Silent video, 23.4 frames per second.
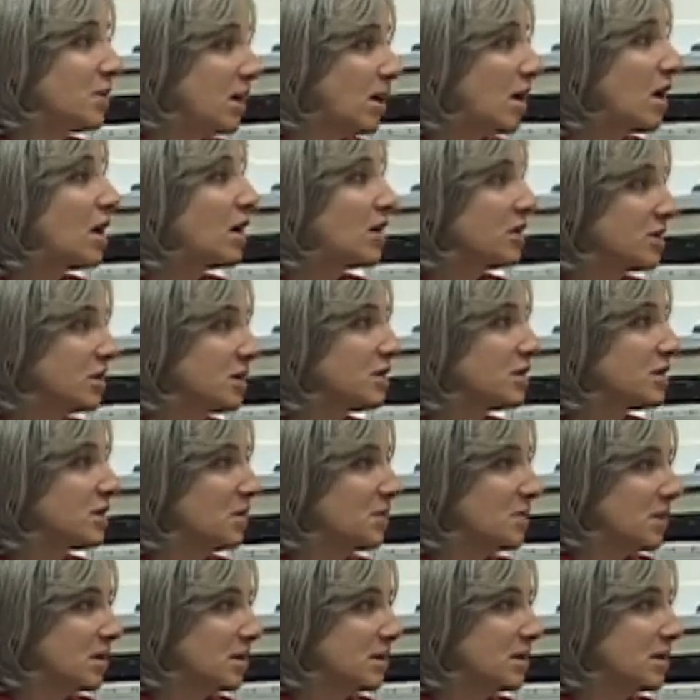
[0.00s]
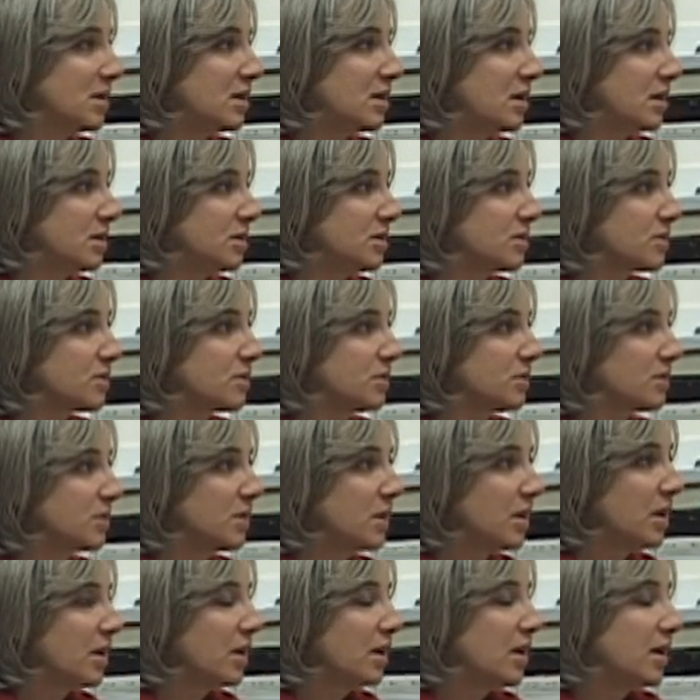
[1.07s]
are dealing with in high school,
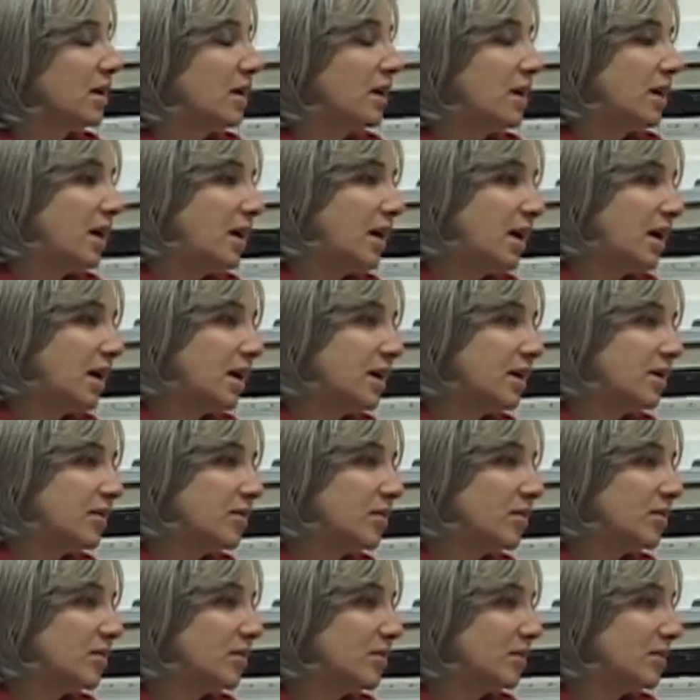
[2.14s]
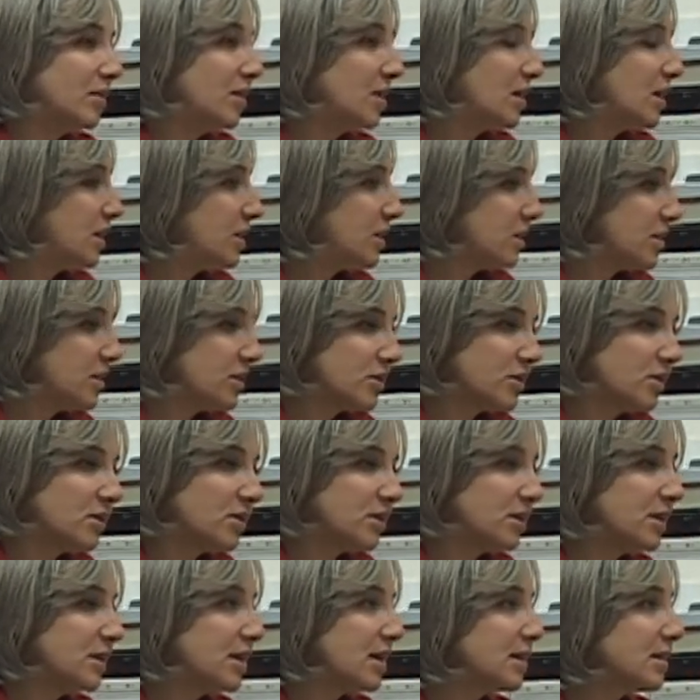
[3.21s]
and
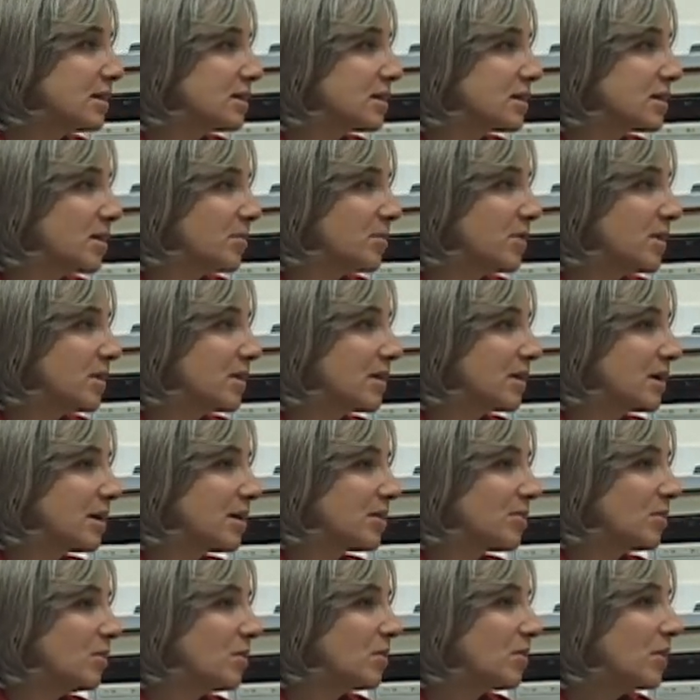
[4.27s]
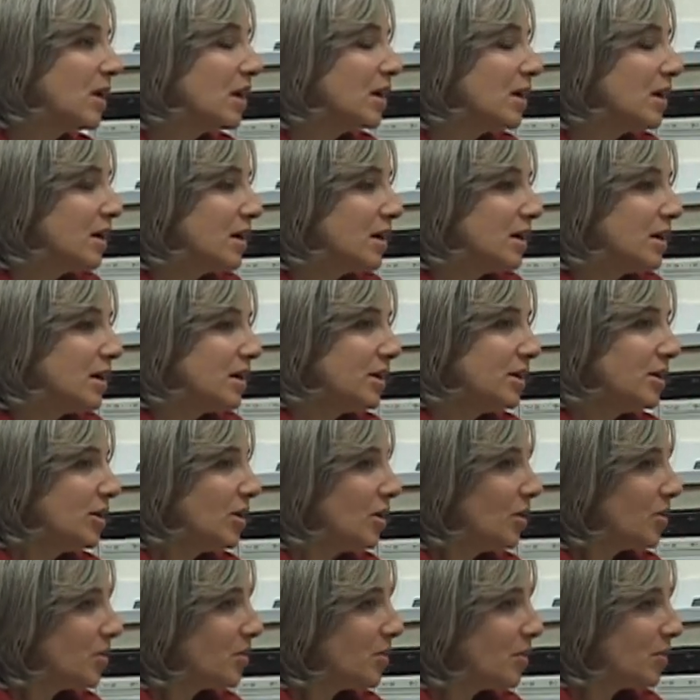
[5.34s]
certainly that is something that, you
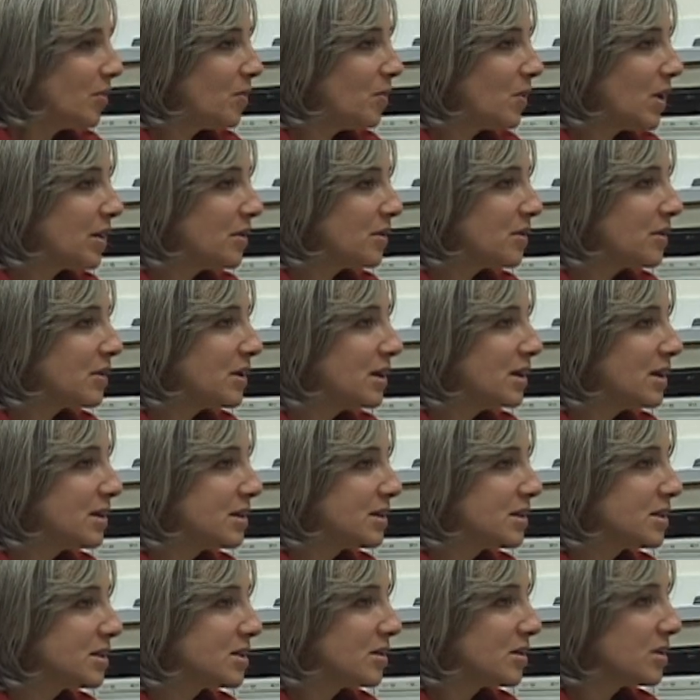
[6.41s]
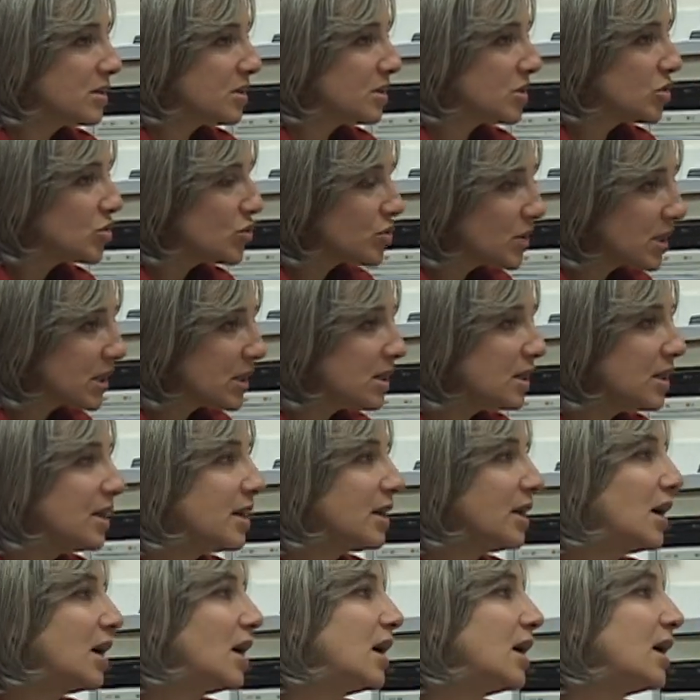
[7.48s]
know, whether it's strictly
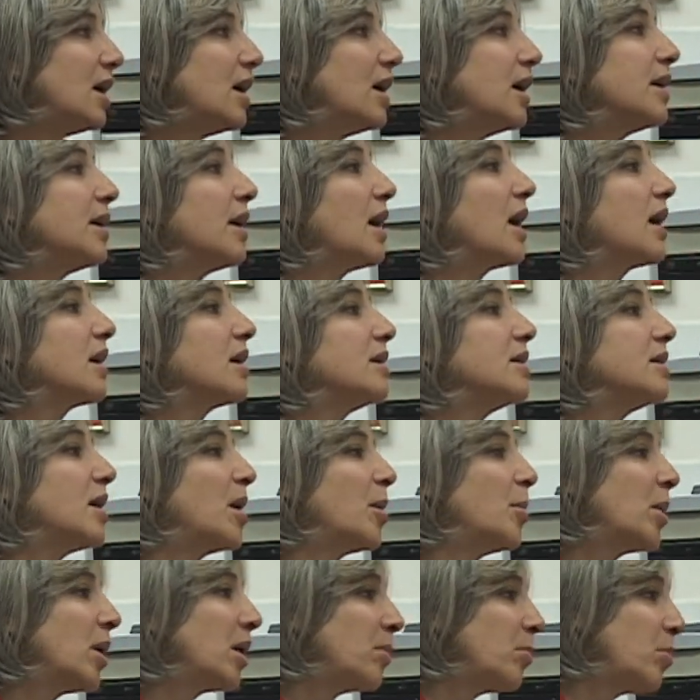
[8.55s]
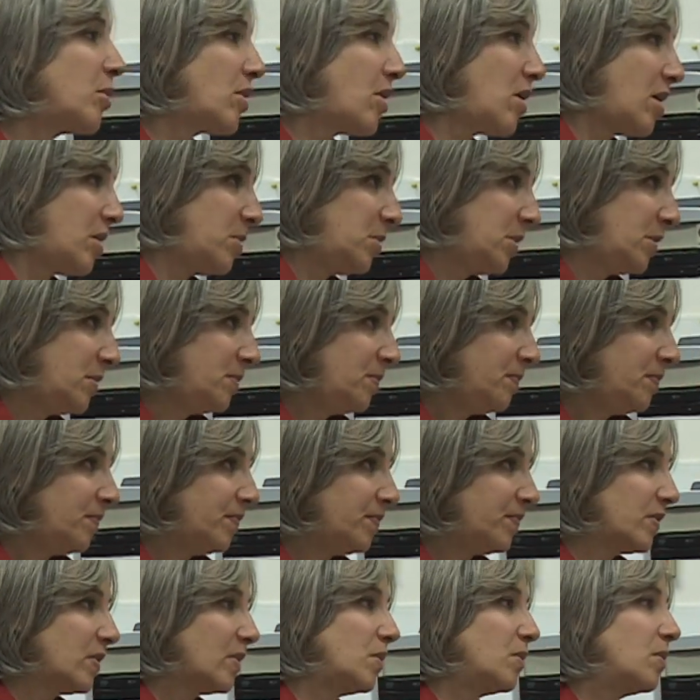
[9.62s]
an academic problem
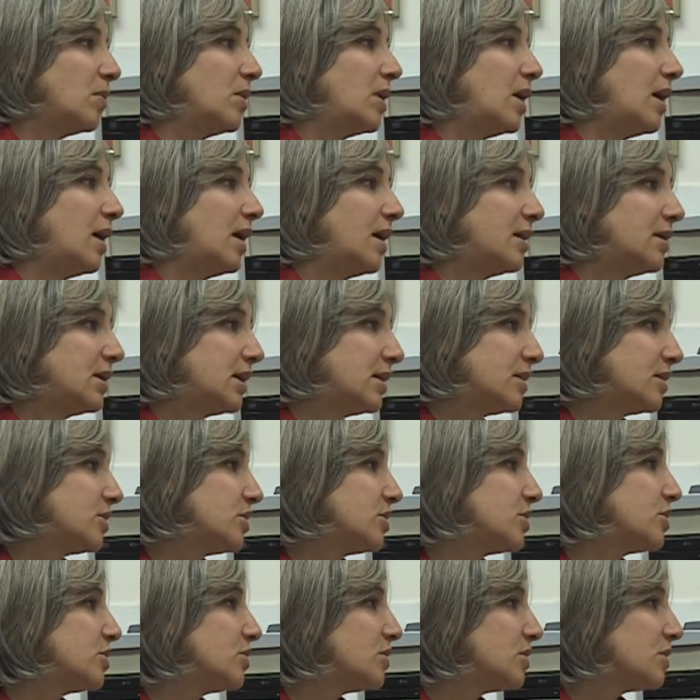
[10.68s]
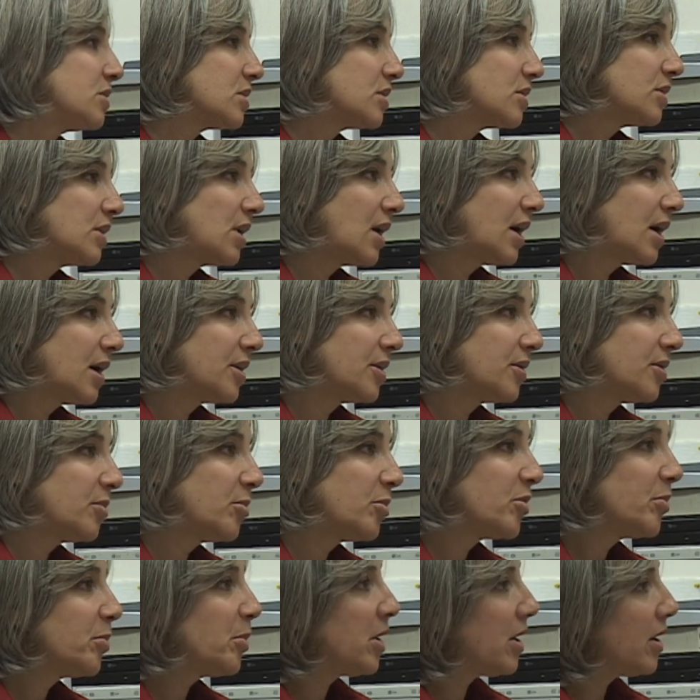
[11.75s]
and that the students are not
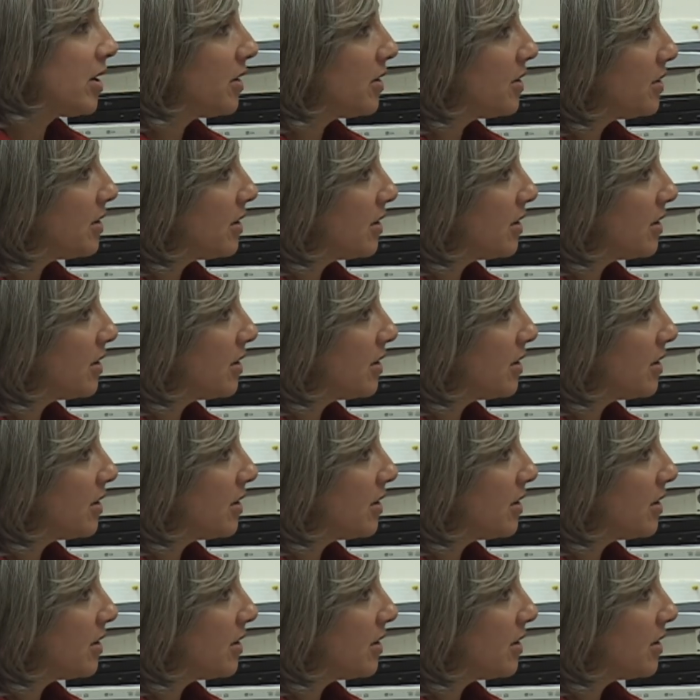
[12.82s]
prepared